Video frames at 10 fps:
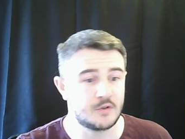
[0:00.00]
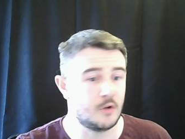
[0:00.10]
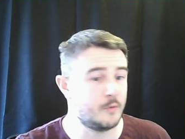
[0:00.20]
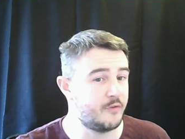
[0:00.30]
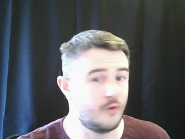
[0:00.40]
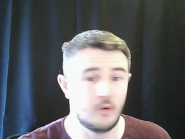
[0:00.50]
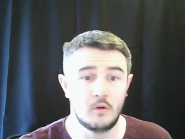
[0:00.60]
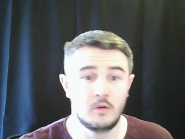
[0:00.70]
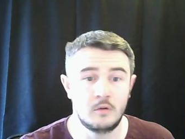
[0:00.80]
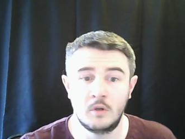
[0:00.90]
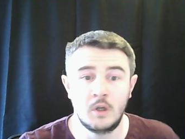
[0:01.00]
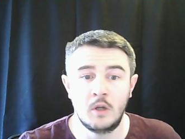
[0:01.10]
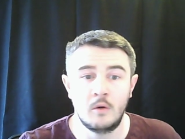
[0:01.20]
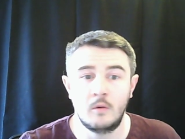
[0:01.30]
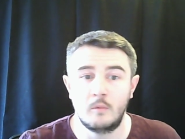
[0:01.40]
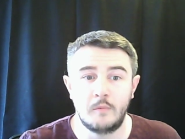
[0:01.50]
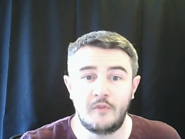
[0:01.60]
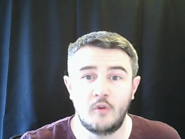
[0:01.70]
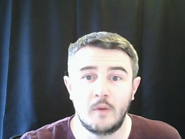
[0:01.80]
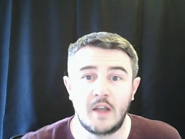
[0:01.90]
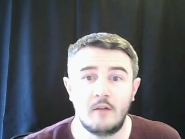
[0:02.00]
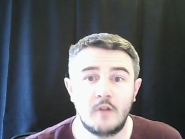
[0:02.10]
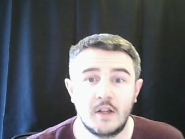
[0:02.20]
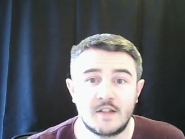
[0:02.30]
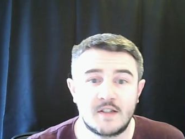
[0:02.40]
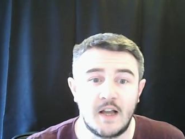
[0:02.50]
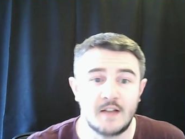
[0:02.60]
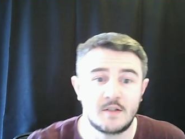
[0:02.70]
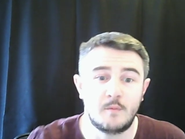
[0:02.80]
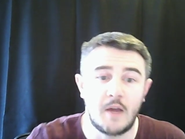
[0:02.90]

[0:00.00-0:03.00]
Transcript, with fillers: So before before we get really started,